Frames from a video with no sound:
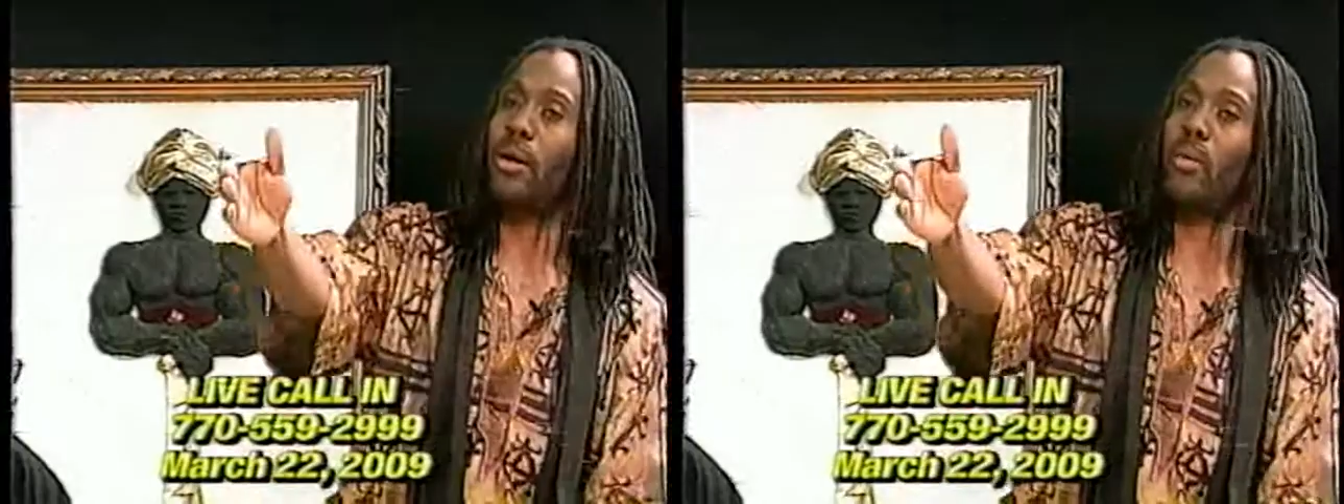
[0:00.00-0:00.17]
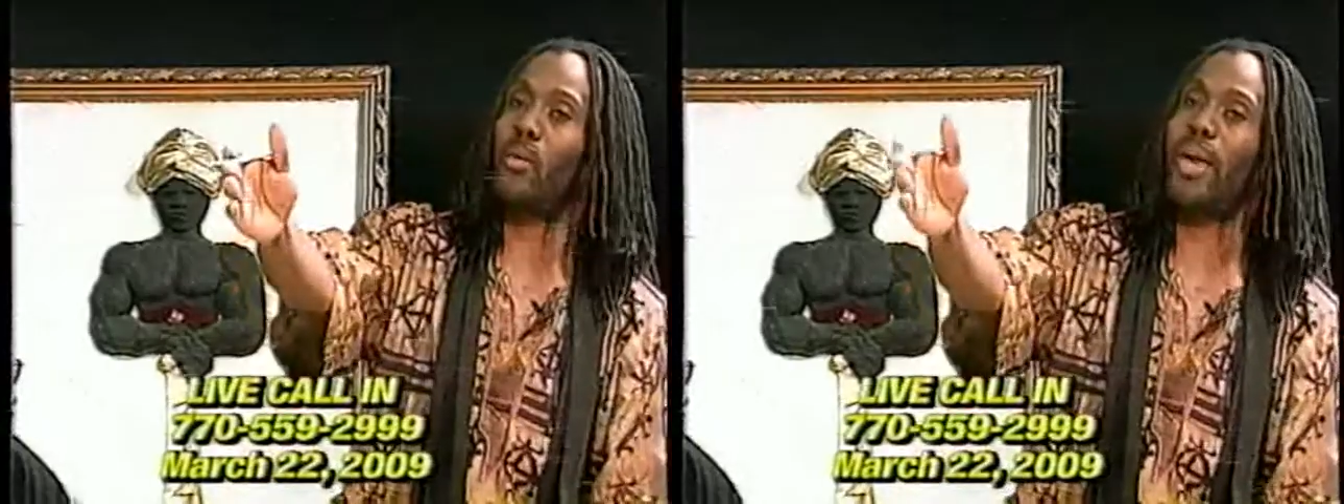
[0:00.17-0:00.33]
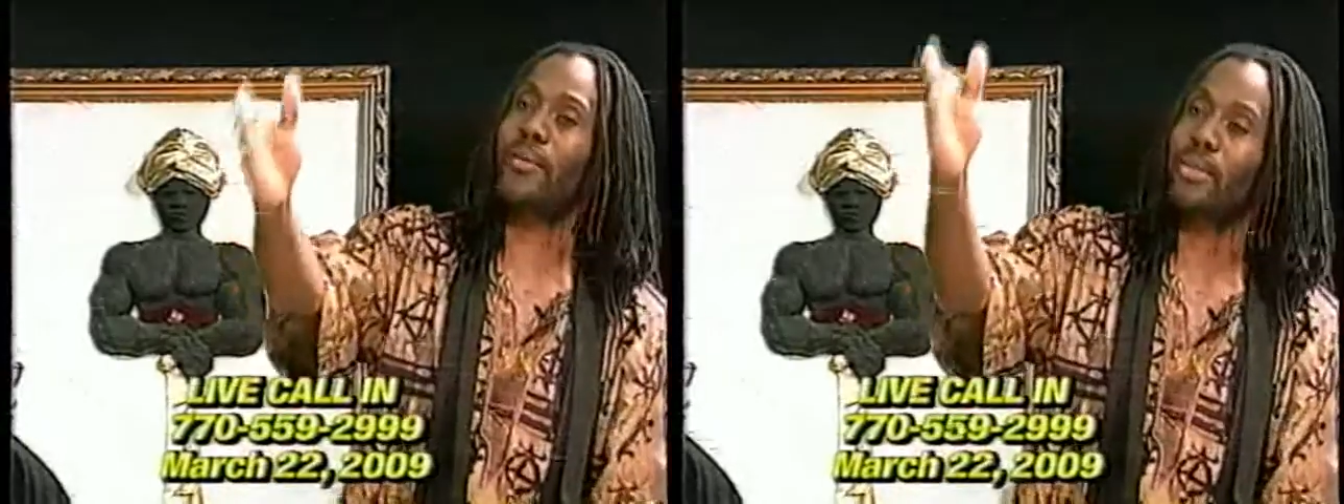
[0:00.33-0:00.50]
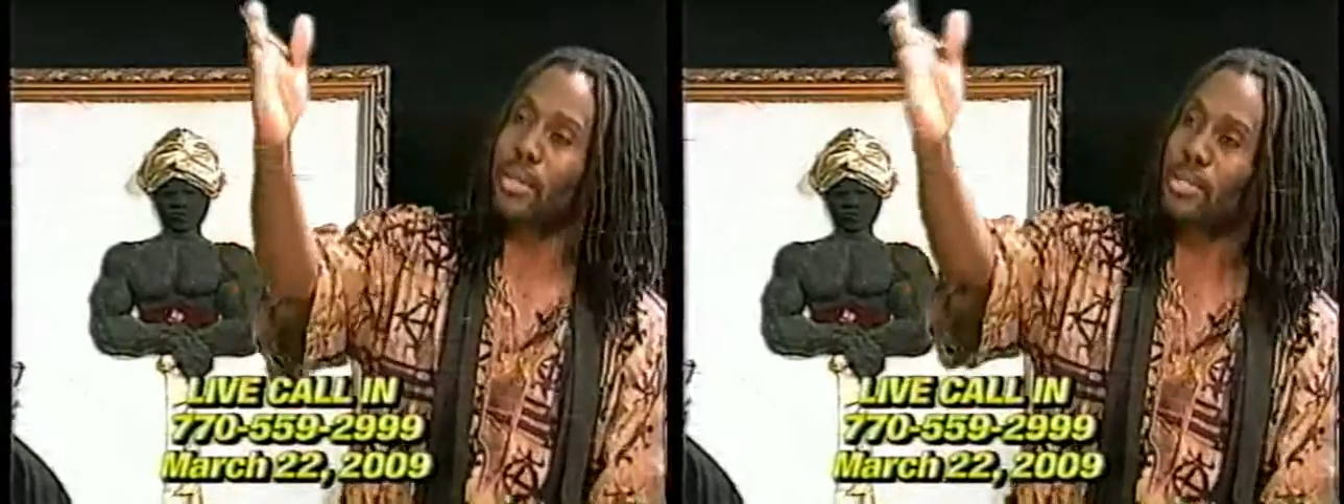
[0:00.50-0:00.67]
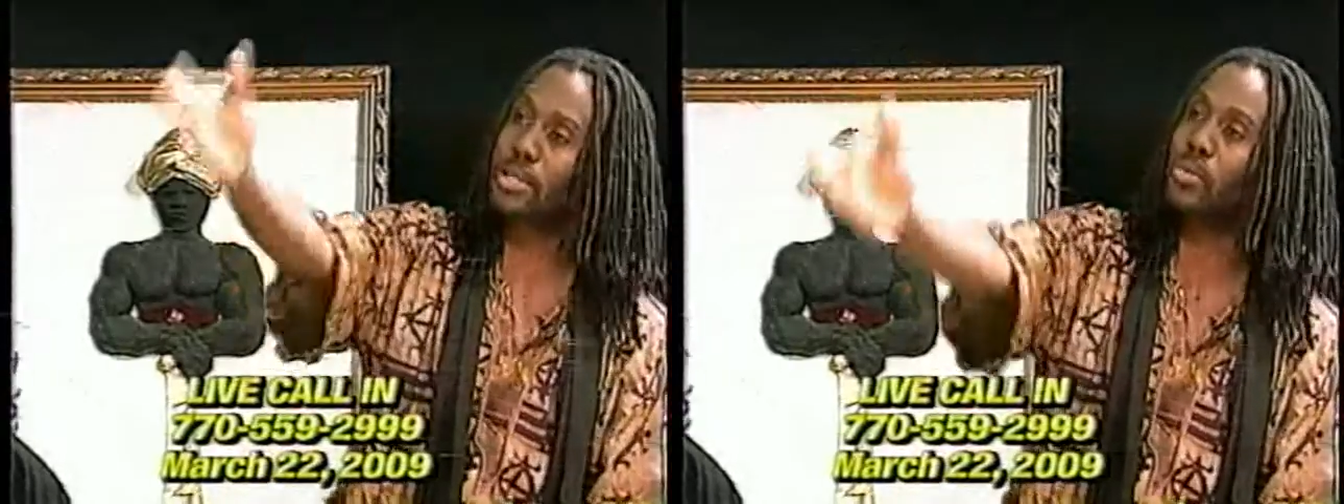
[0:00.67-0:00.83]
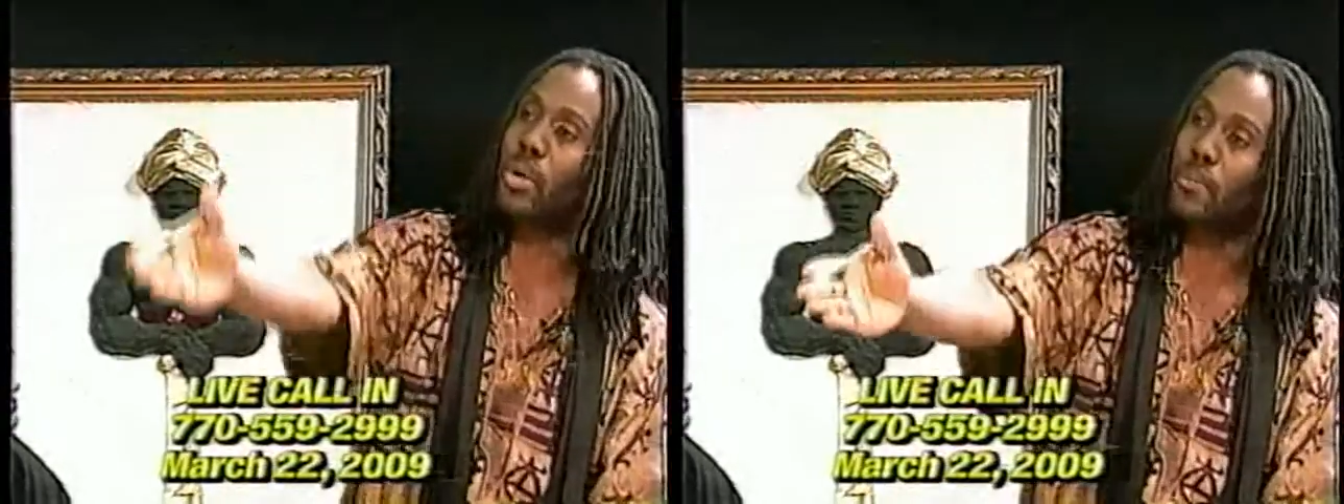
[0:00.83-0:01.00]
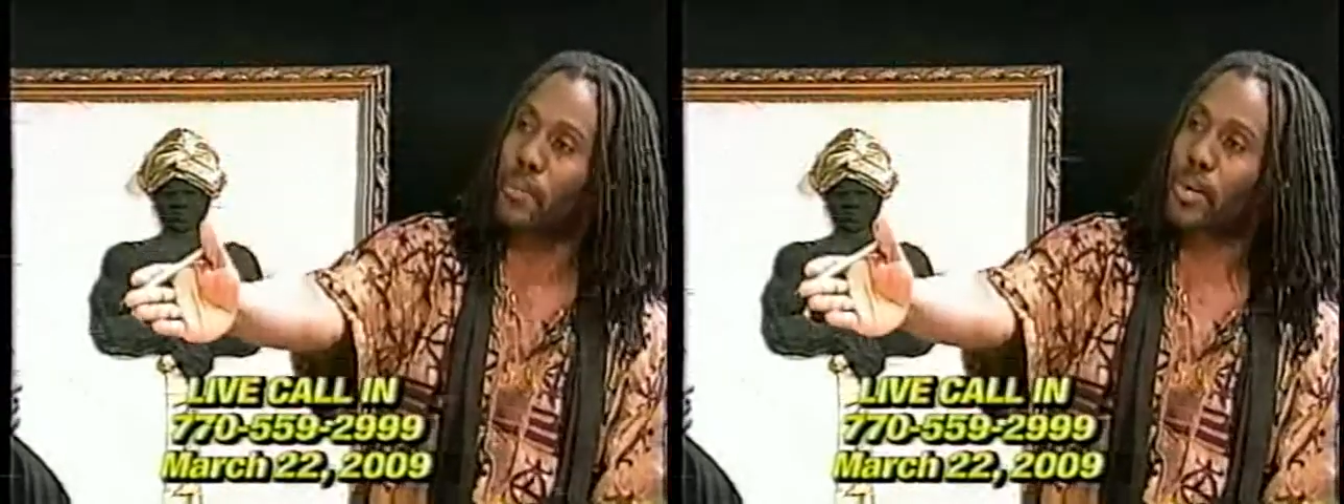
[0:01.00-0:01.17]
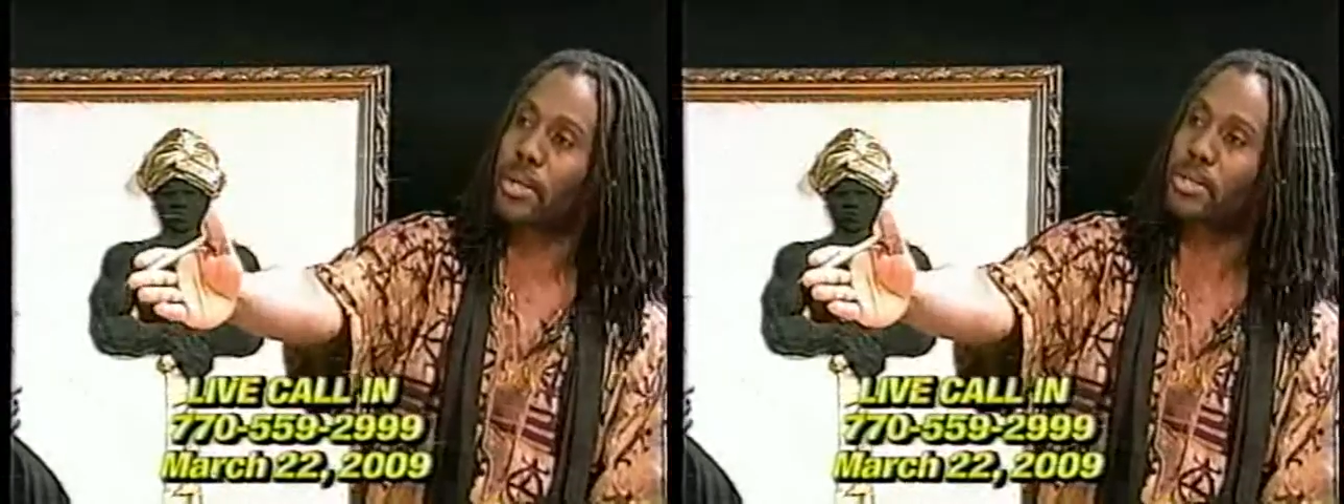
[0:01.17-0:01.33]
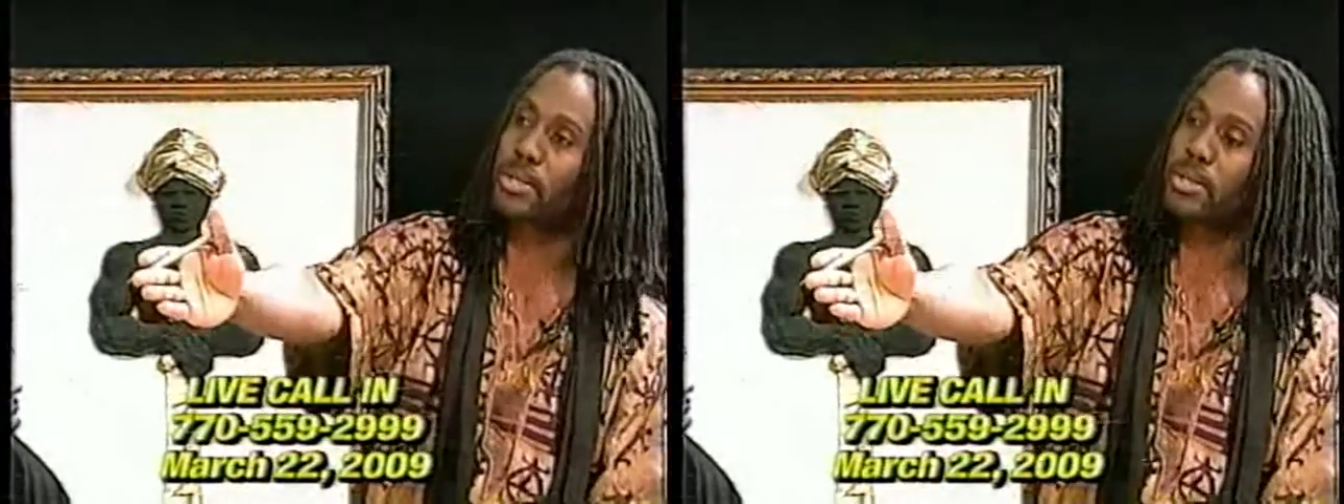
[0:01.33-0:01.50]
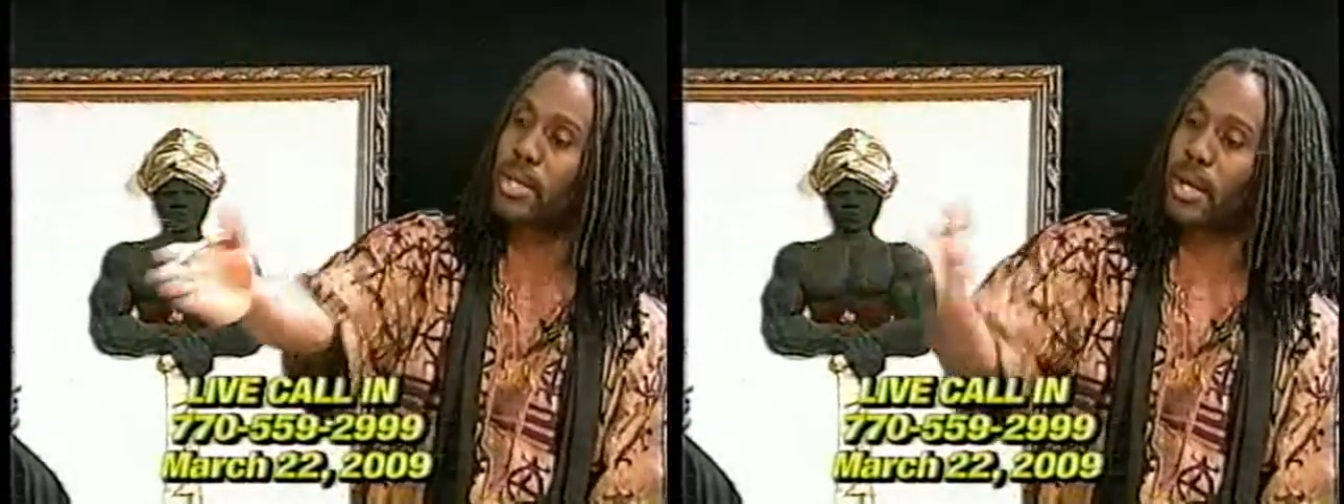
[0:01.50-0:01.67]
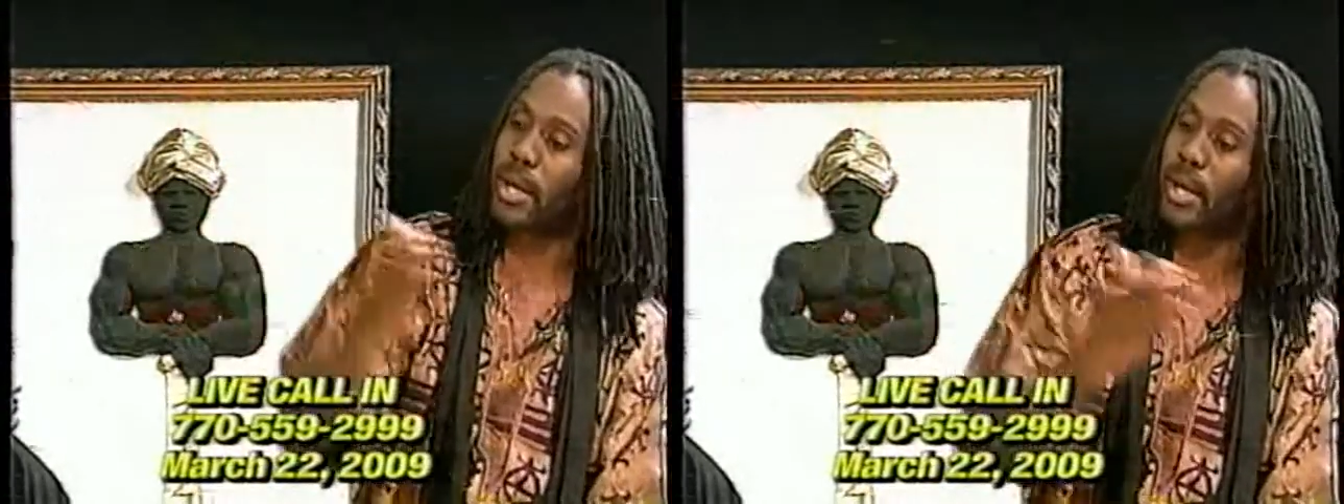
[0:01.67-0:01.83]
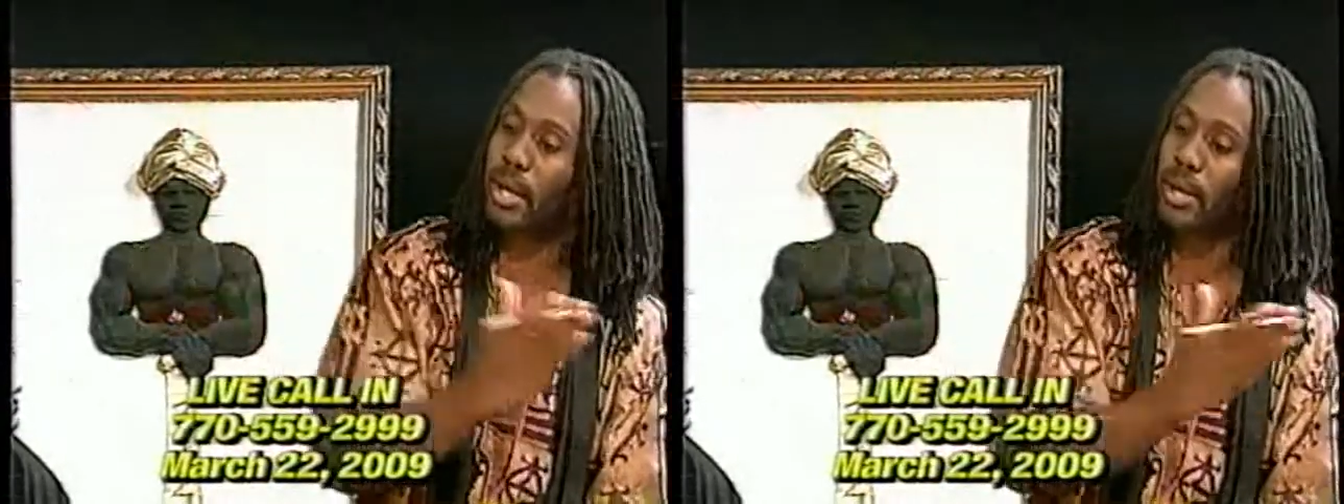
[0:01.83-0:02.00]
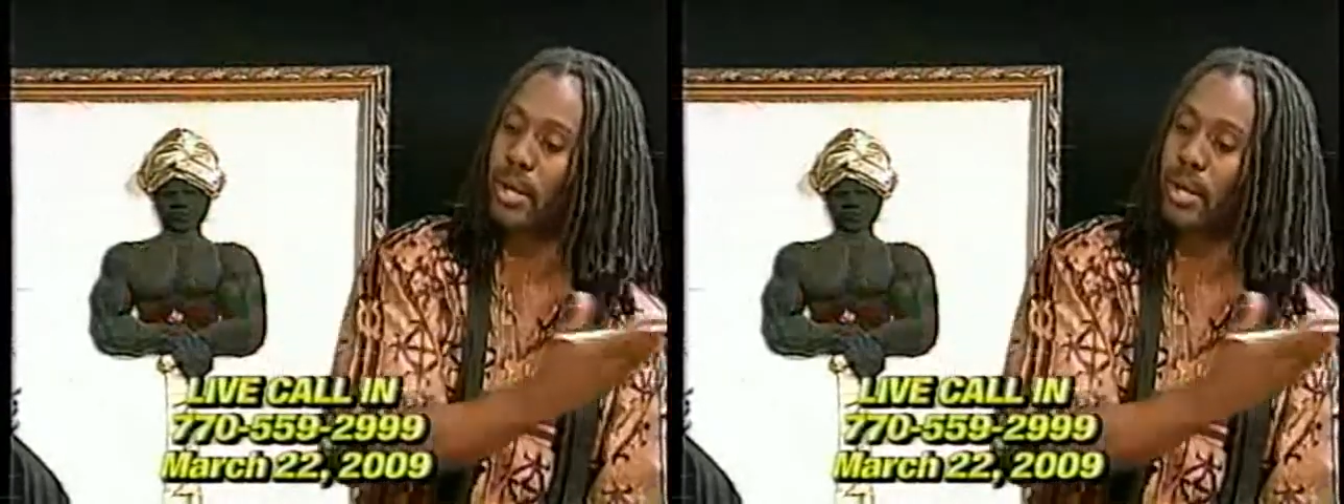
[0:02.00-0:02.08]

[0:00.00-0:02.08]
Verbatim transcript: we have to listen to what Prince is saying, and,